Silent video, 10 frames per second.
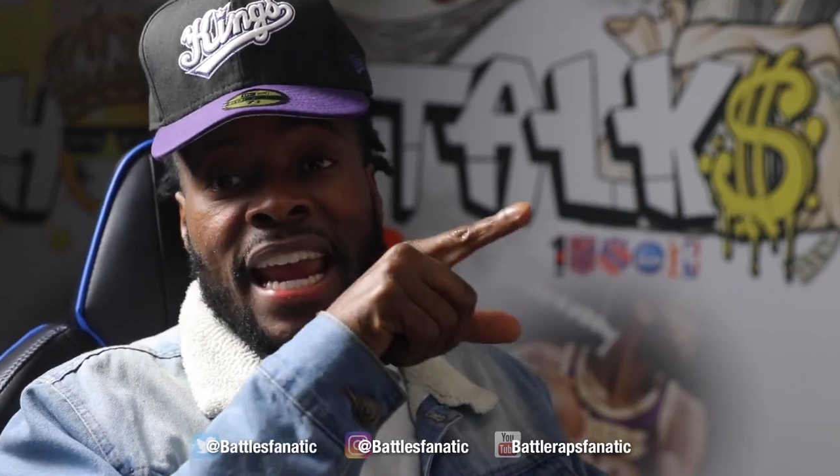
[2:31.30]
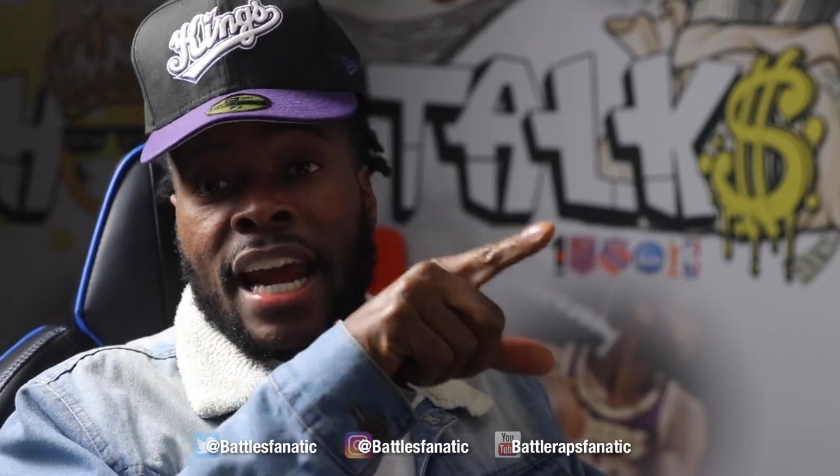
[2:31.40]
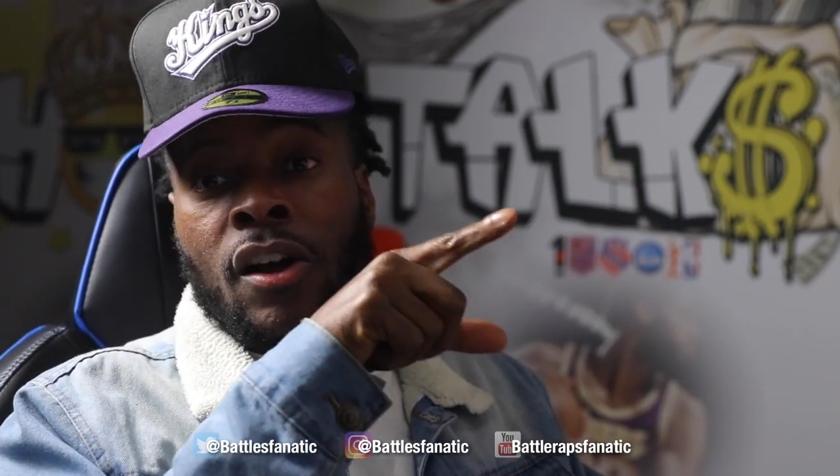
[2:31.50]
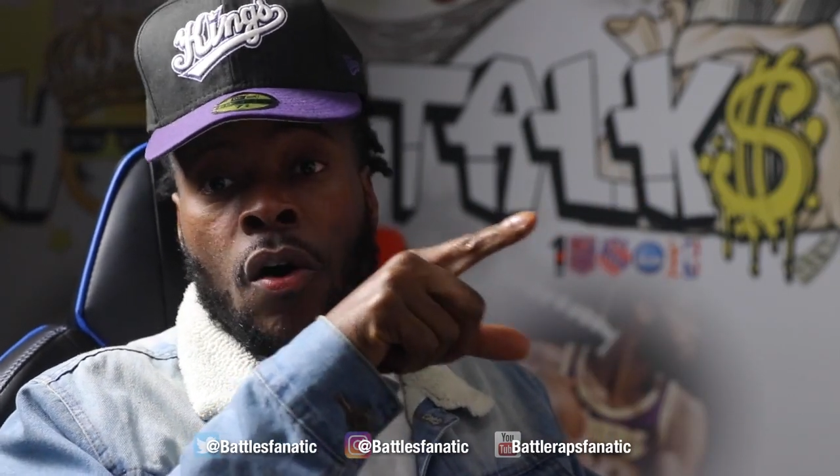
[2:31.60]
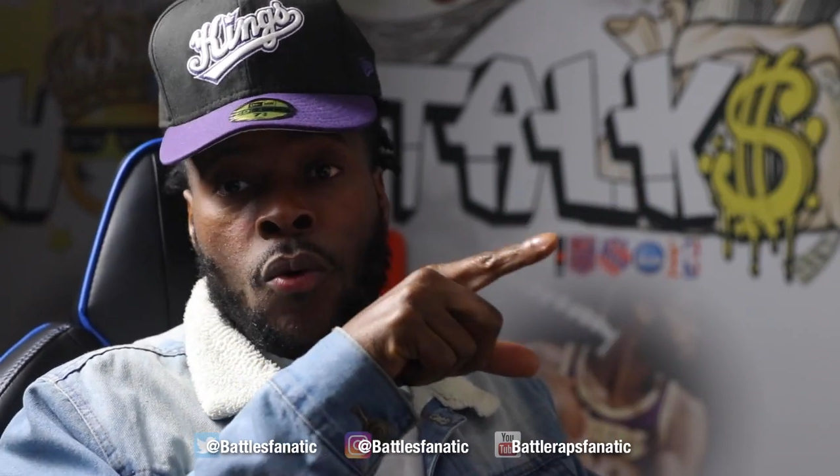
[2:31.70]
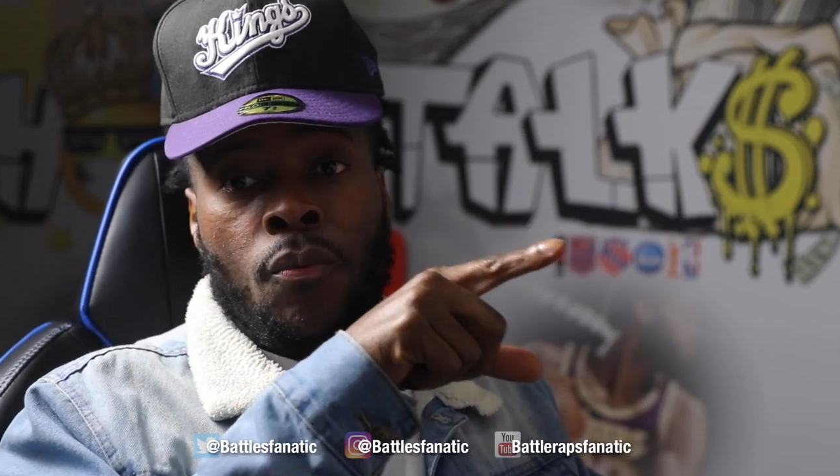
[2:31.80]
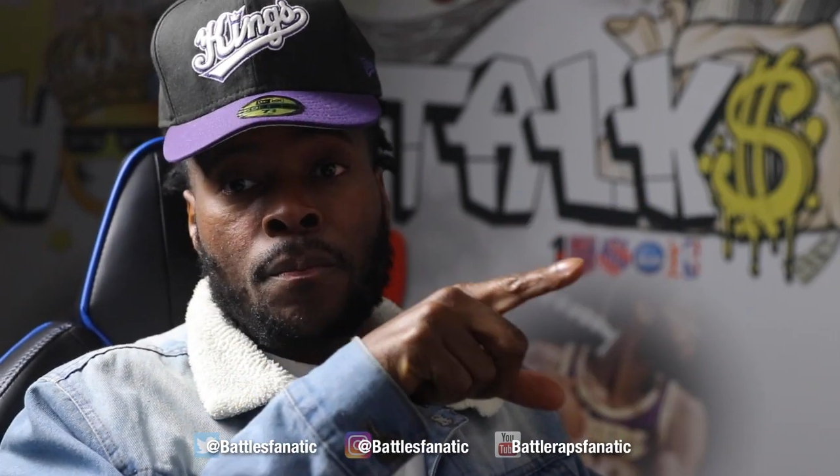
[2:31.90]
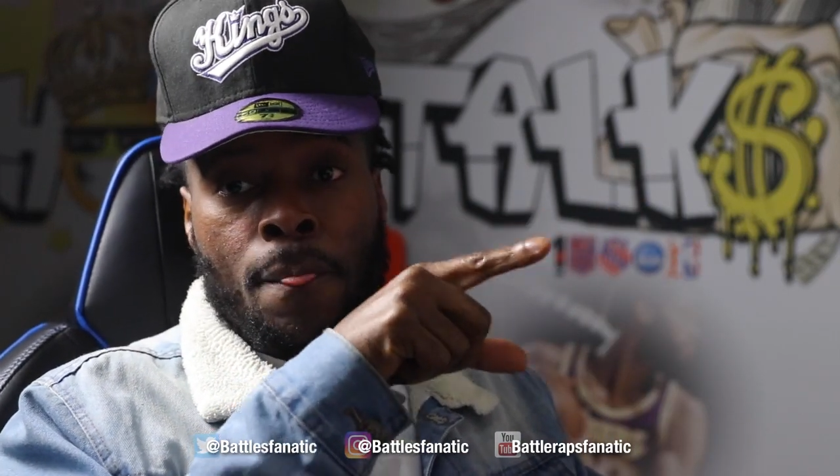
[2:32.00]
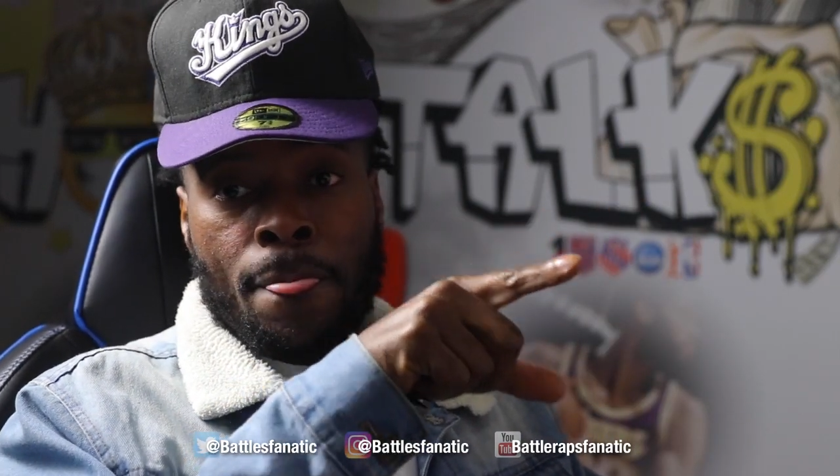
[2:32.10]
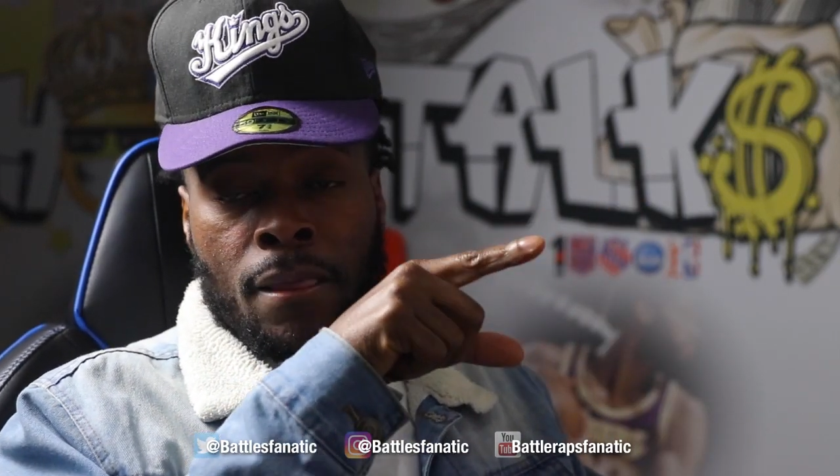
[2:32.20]
here though,
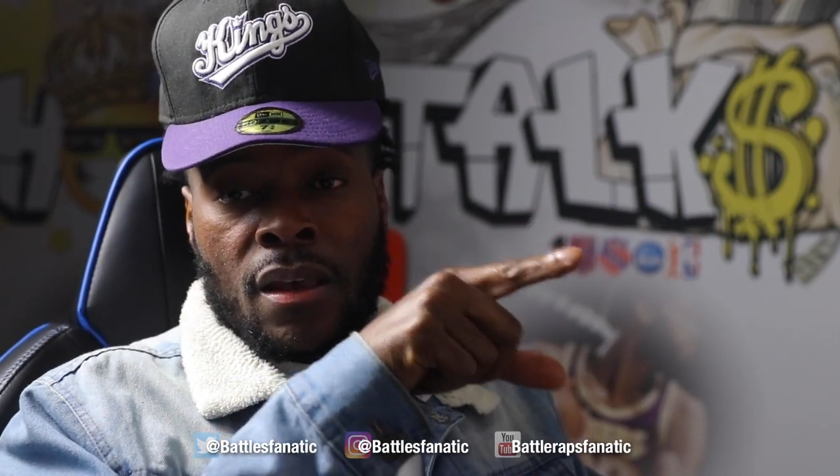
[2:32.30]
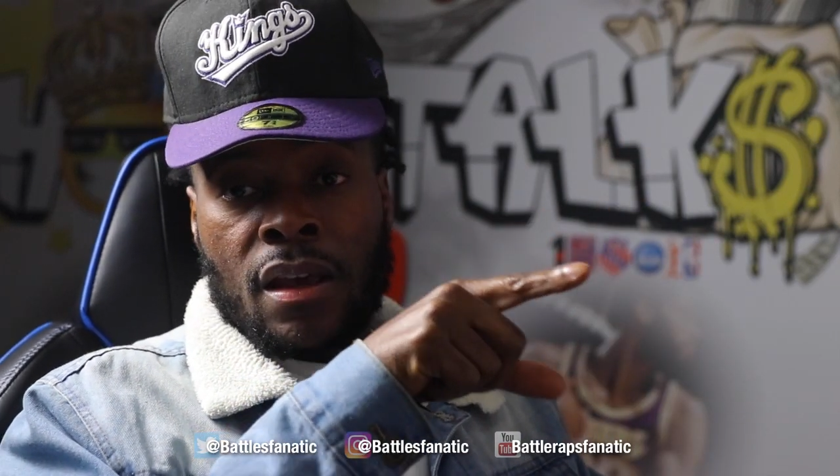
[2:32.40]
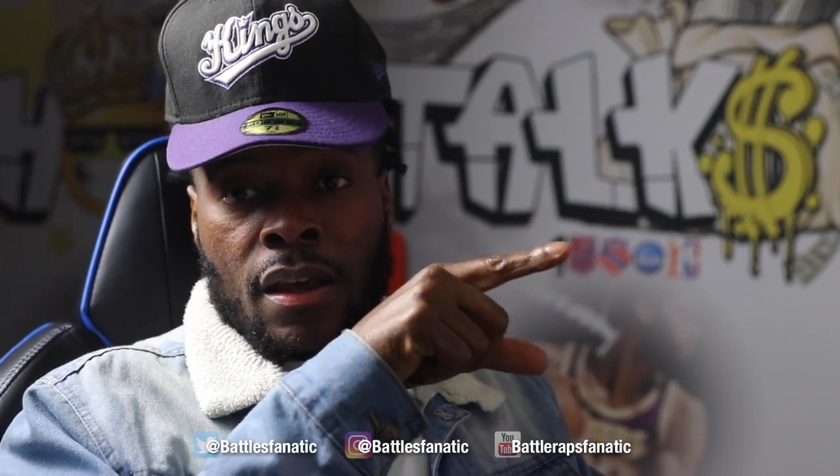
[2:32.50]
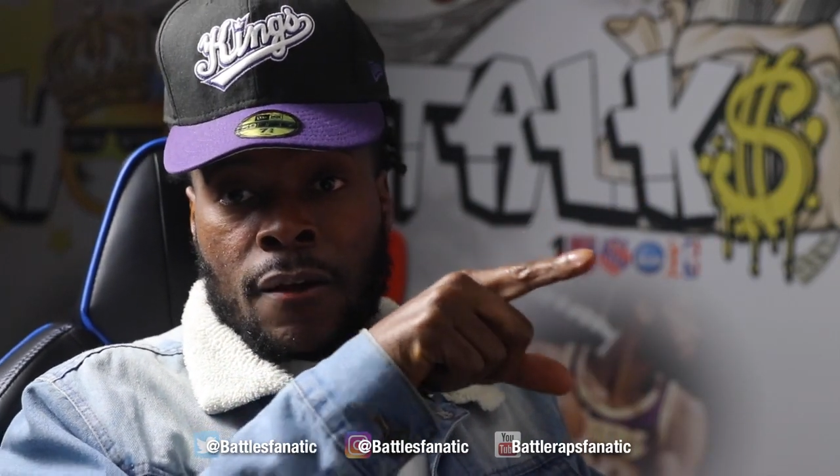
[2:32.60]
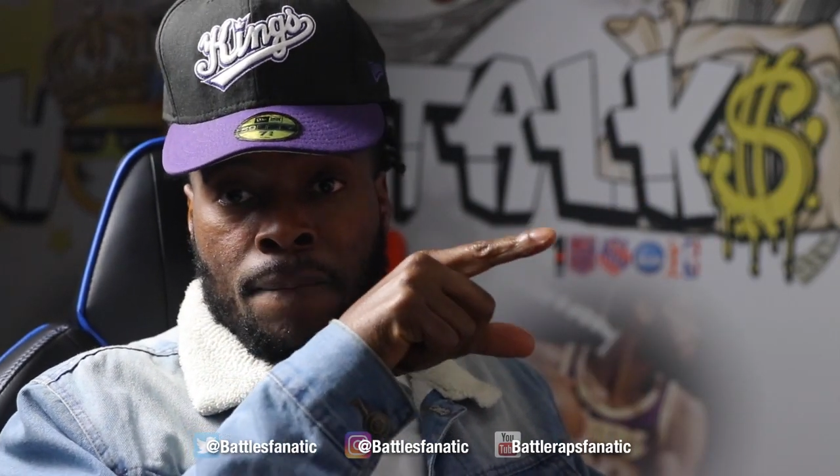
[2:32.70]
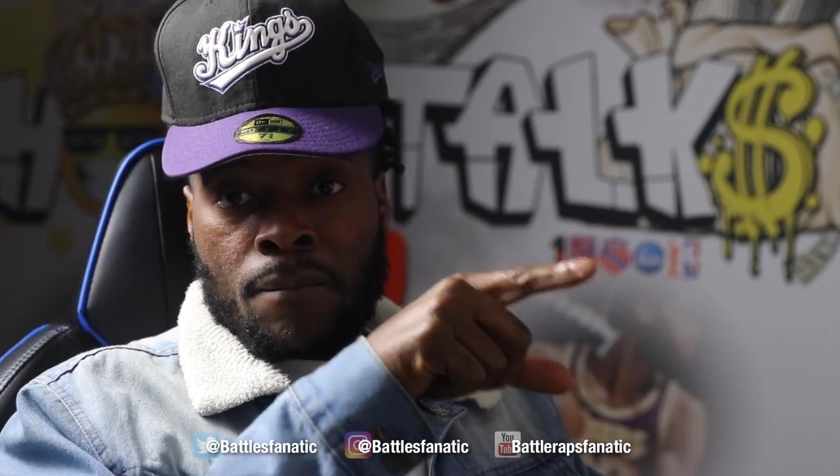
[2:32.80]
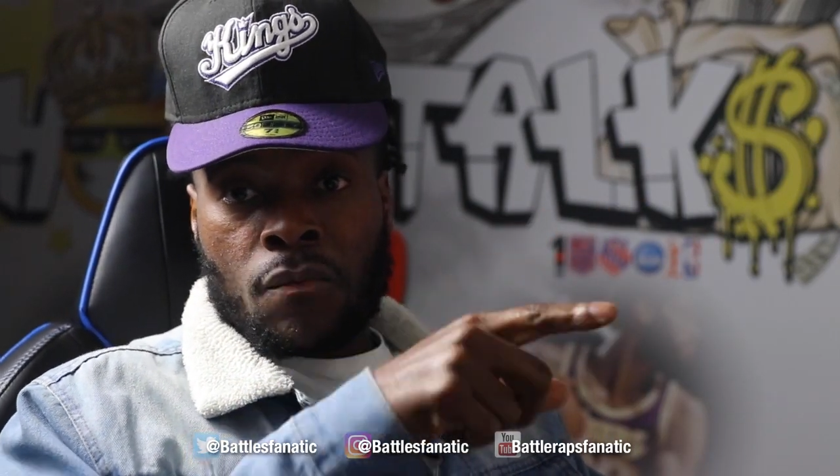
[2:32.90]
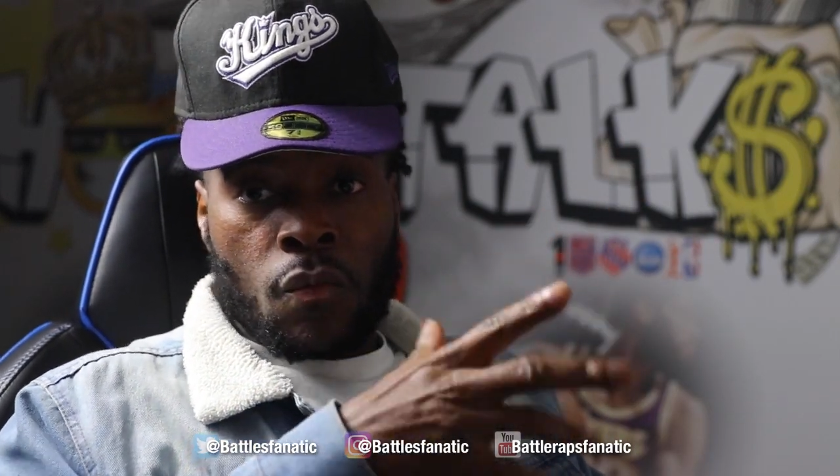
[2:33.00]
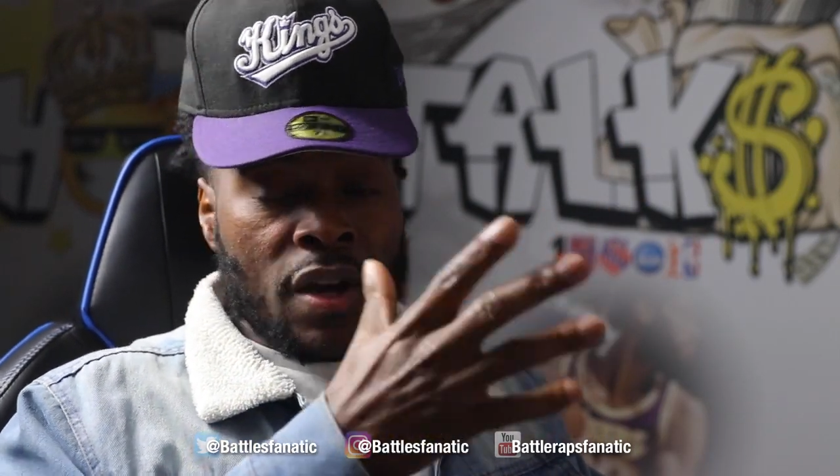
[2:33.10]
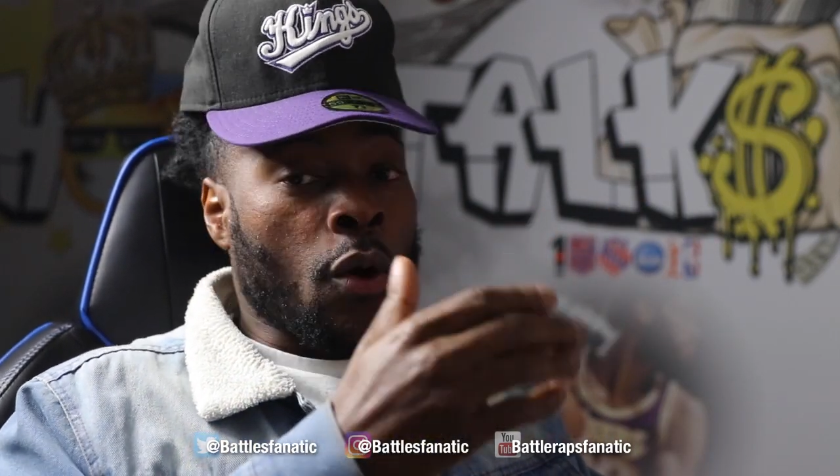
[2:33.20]

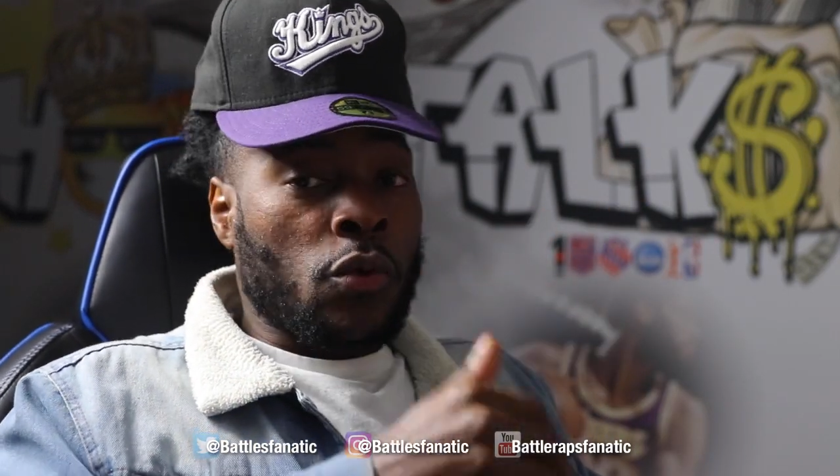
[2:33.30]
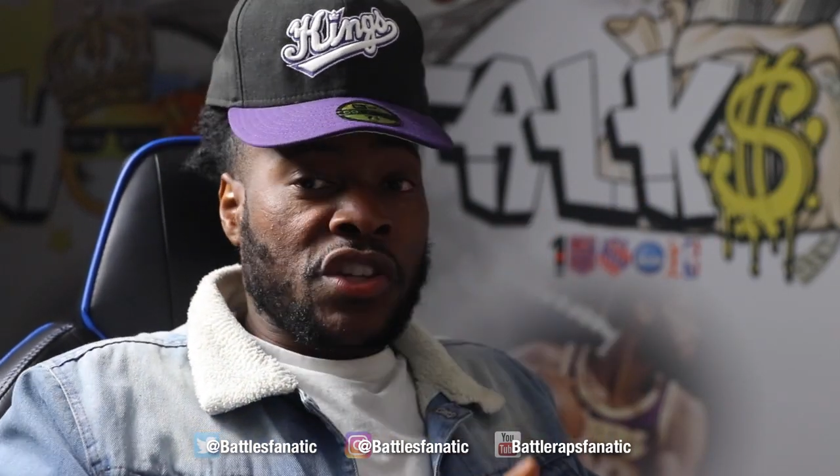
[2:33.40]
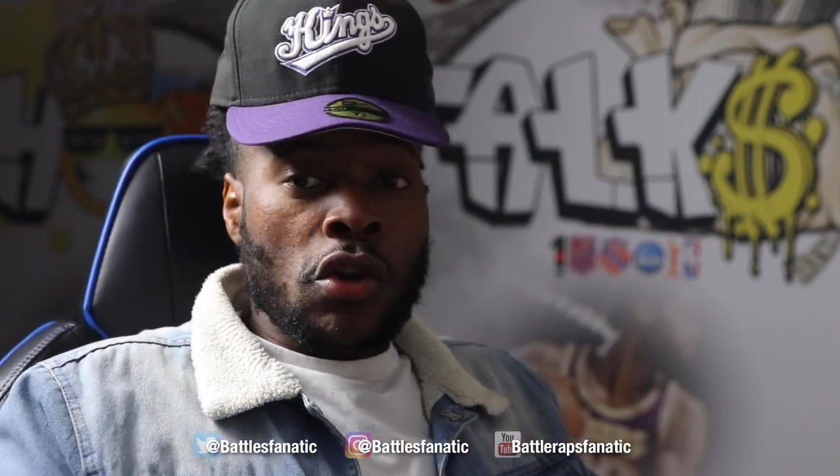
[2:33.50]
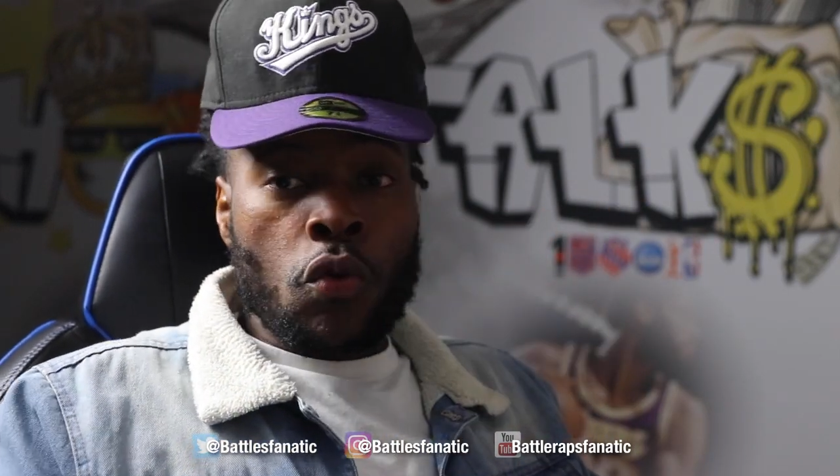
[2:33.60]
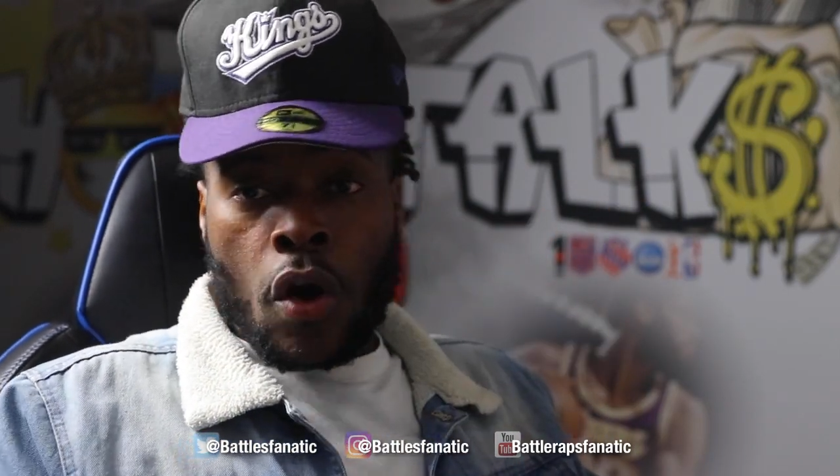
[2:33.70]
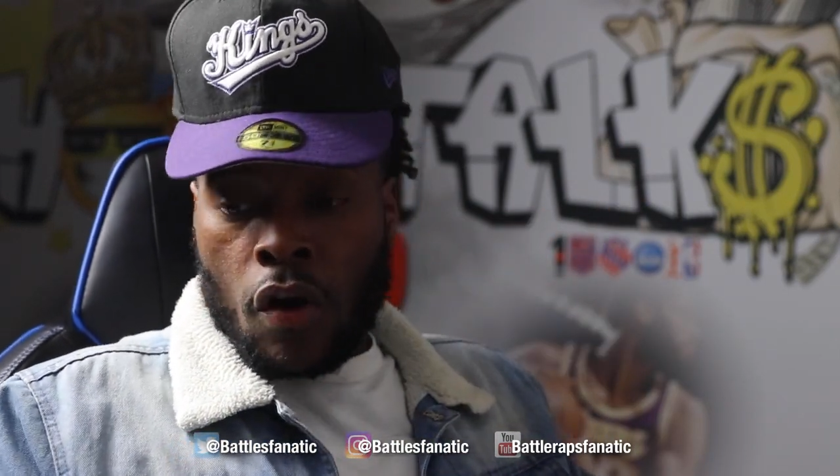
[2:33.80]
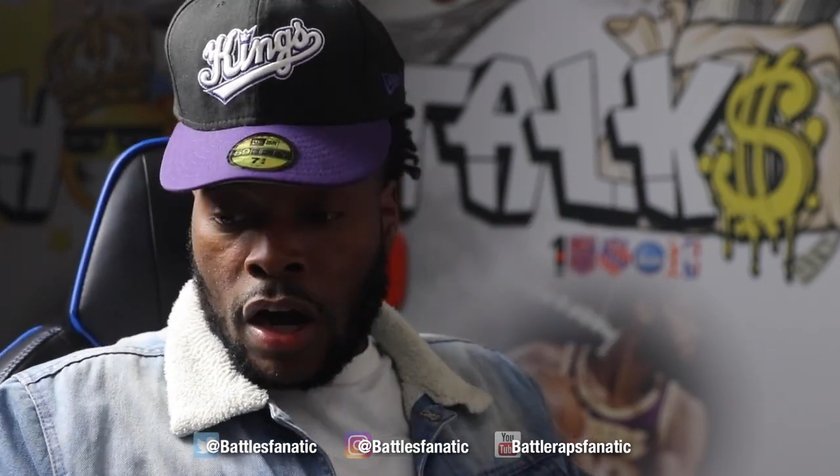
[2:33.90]
we gonna see who gonna